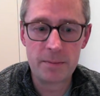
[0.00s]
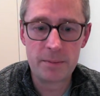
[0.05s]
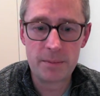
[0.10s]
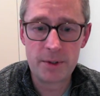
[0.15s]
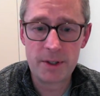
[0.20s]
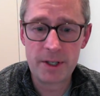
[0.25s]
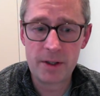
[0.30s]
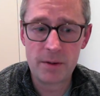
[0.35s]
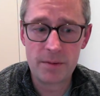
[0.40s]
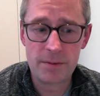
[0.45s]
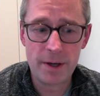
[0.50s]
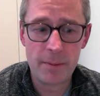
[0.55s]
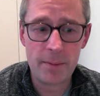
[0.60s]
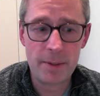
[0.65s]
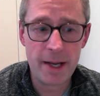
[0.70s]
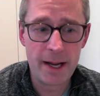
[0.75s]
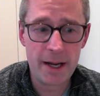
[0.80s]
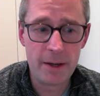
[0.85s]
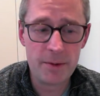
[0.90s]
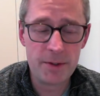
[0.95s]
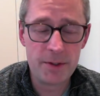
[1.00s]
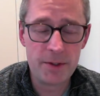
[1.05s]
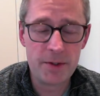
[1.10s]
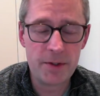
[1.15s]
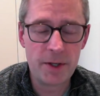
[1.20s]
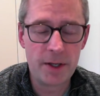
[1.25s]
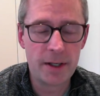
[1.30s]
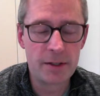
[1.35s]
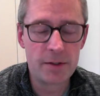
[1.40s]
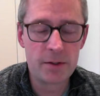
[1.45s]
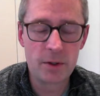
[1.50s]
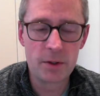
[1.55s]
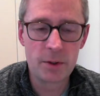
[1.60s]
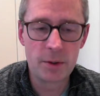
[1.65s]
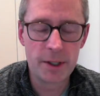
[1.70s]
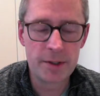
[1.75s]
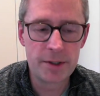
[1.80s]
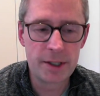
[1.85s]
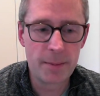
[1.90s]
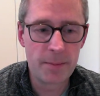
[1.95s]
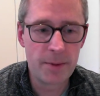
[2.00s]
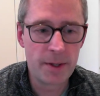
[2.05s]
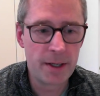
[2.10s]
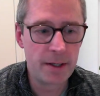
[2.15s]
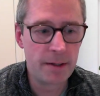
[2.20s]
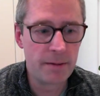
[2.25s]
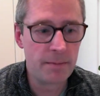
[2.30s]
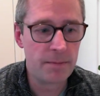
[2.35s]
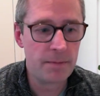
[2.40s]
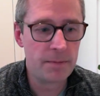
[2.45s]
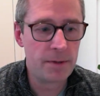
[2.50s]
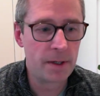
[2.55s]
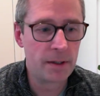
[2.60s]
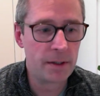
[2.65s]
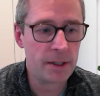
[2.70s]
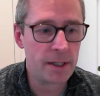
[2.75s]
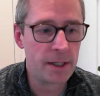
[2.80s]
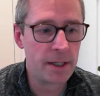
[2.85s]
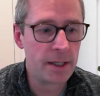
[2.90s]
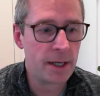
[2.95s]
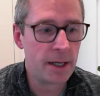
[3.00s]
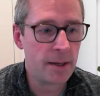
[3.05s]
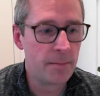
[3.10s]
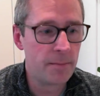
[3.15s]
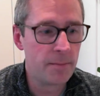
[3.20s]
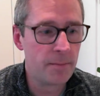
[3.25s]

single-family houses unless you're doing something very